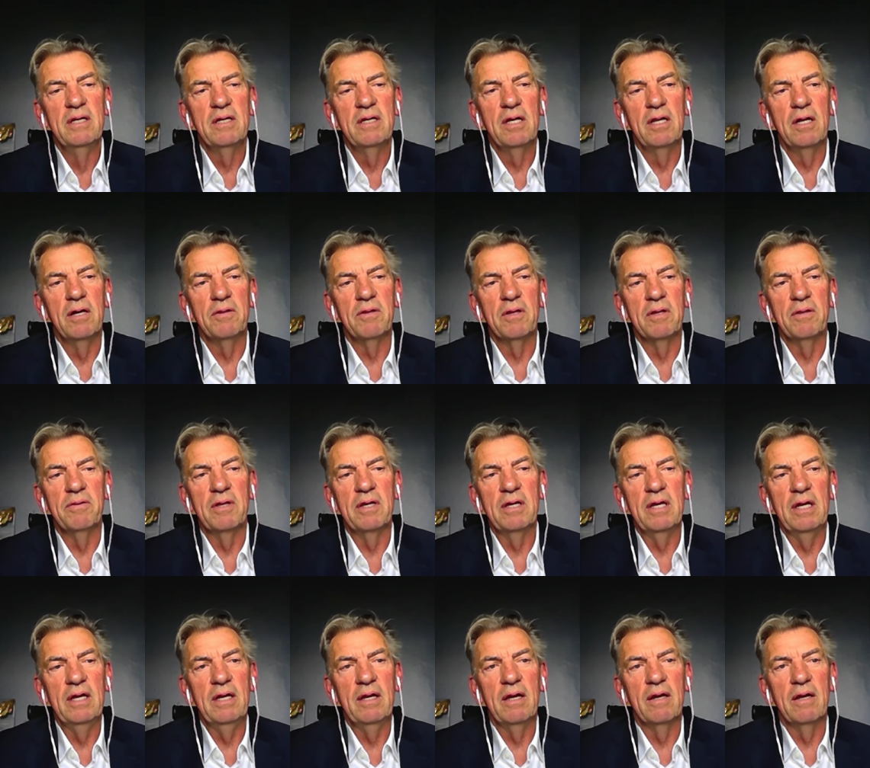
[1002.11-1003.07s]
you know the,
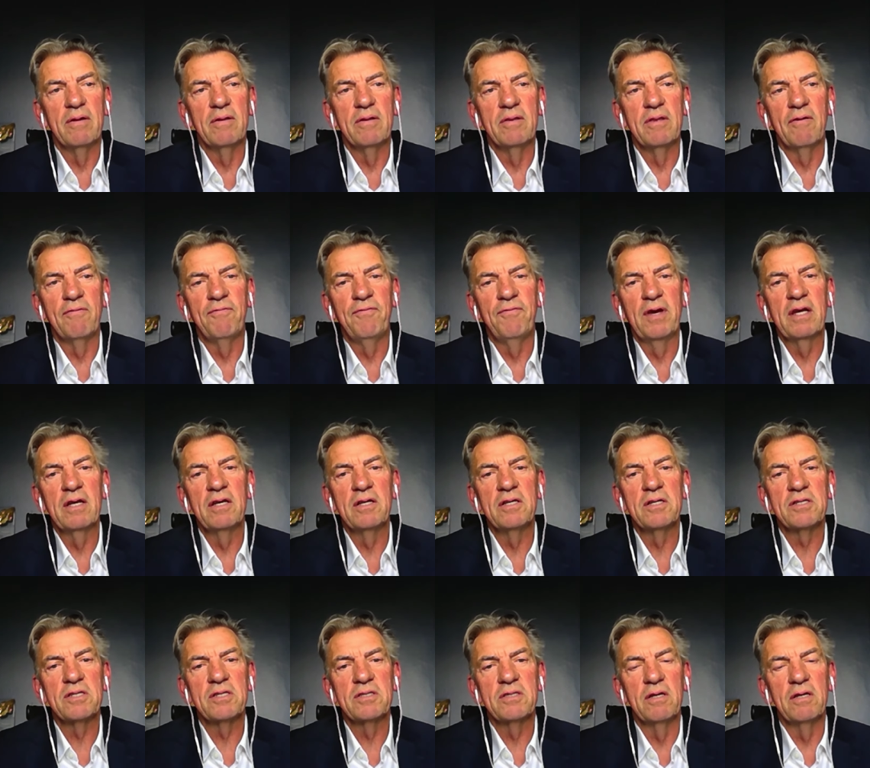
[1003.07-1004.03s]
the the
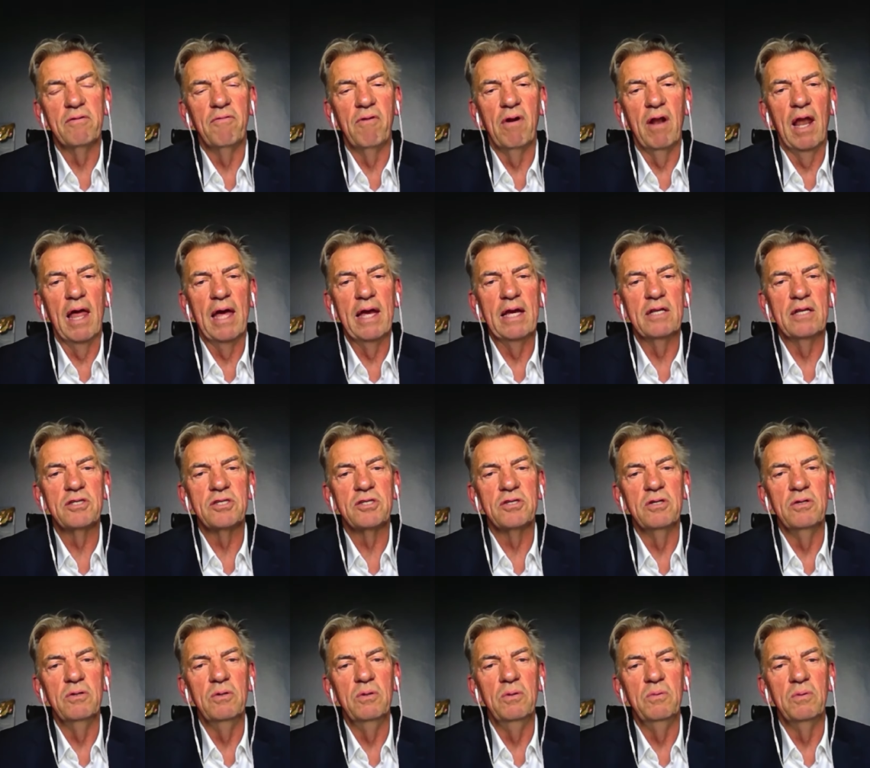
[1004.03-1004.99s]
figures that relate
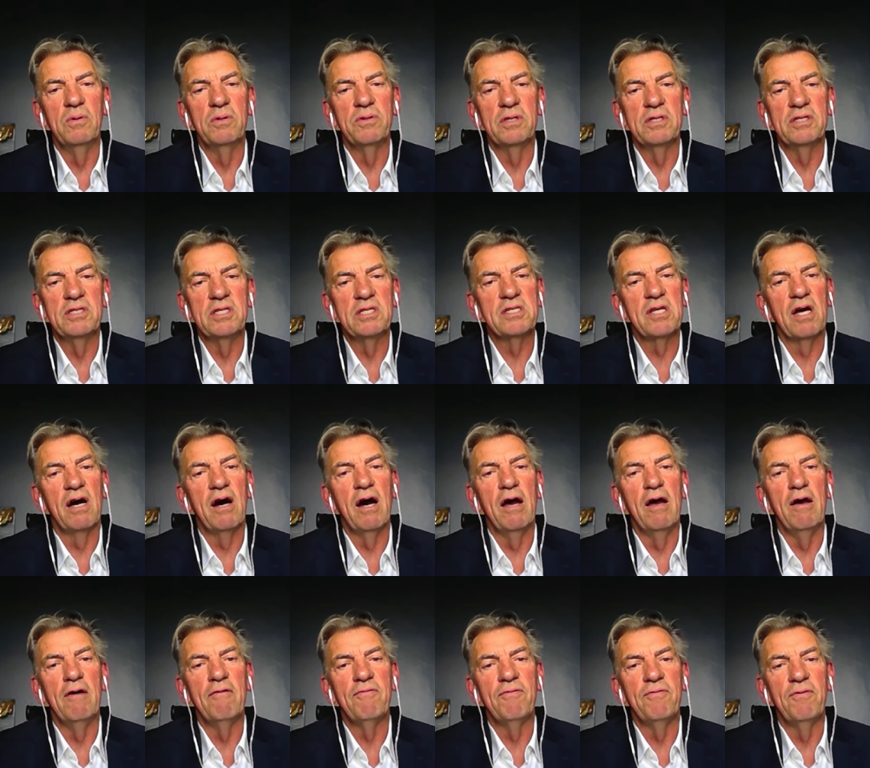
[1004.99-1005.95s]
to the
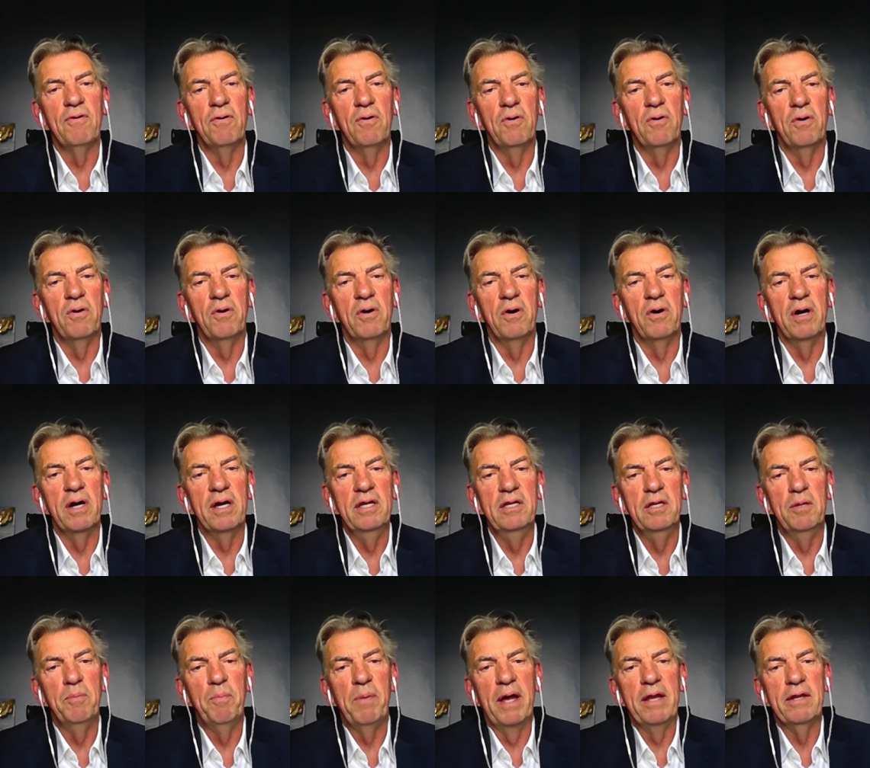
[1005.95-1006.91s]
desire for
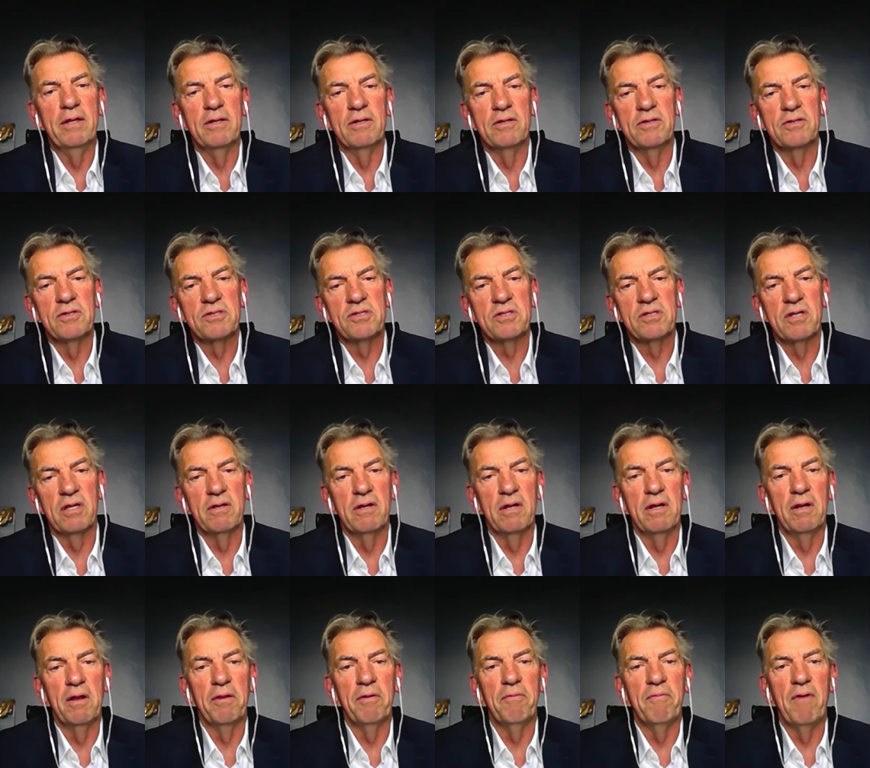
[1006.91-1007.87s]
independence and
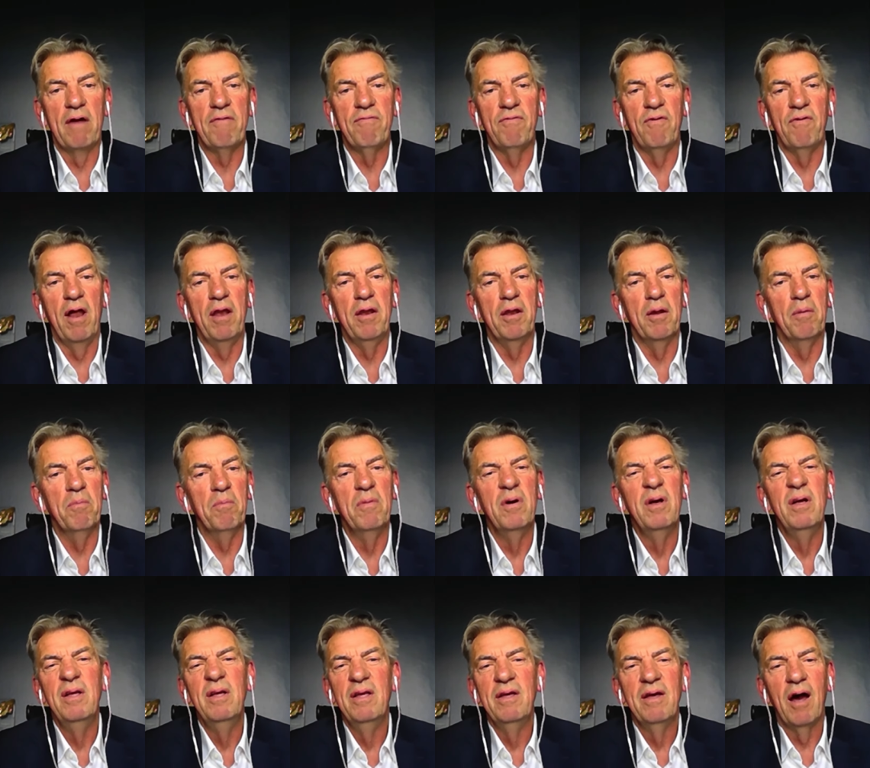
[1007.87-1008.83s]
another referendum
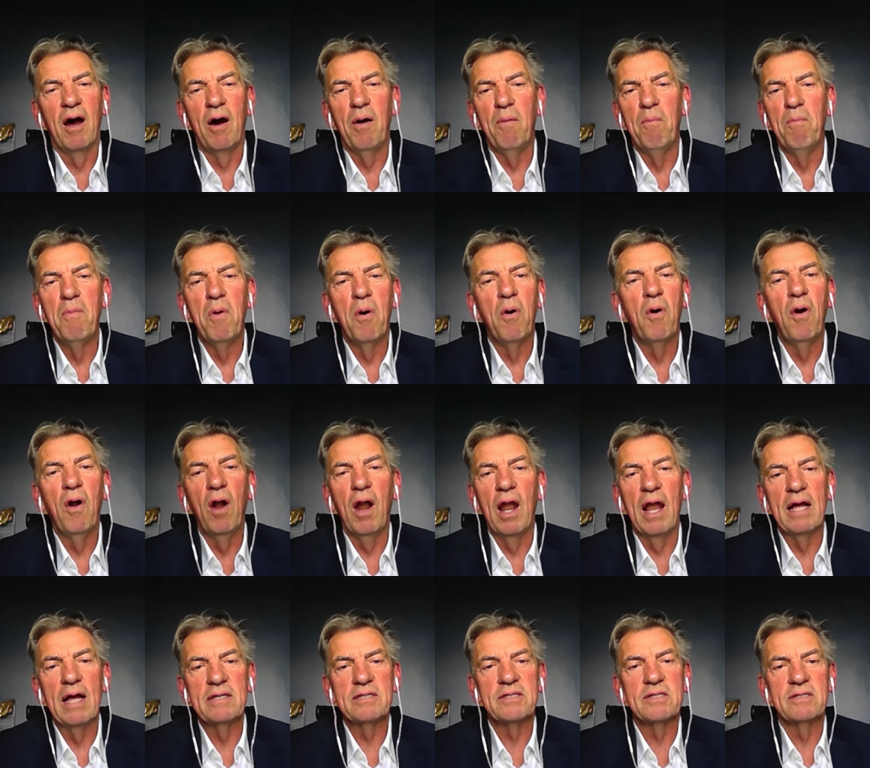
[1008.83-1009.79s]
are more or
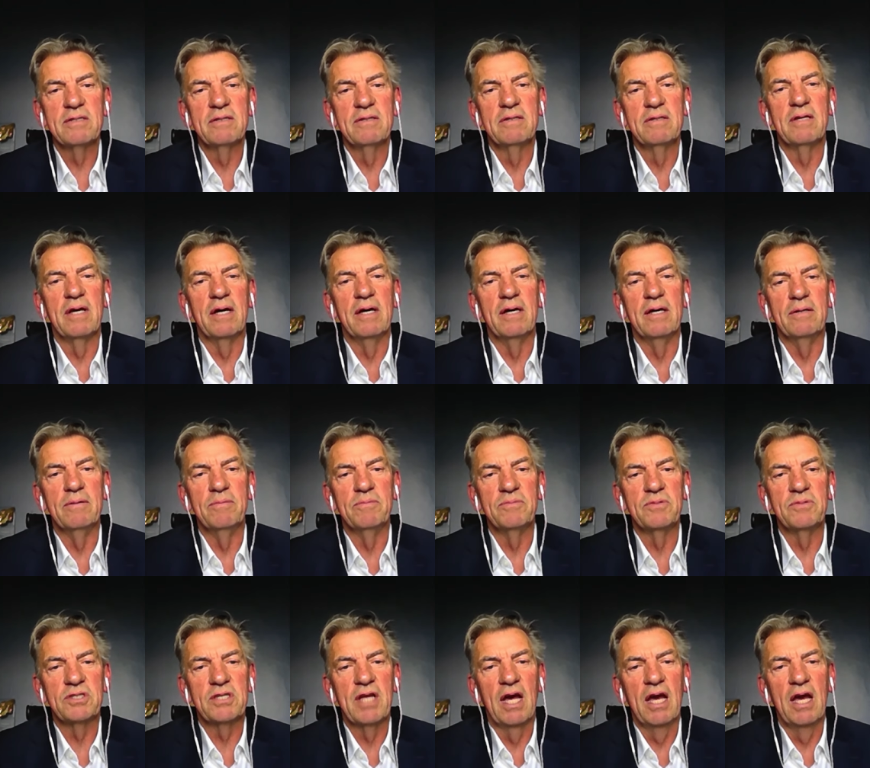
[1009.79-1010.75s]
less um,
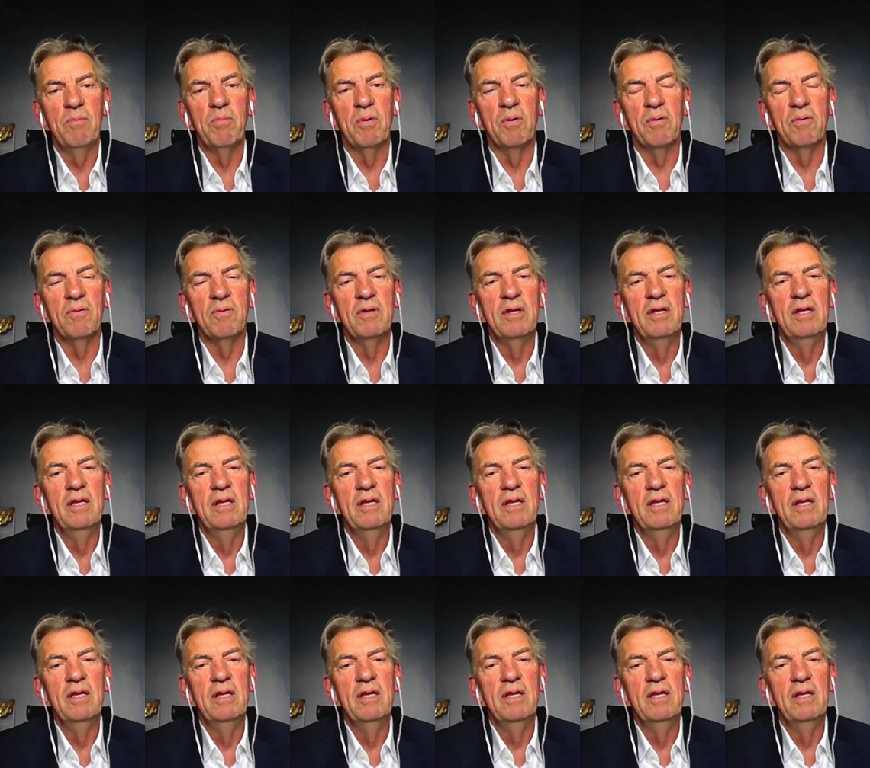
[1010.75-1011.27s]
stable,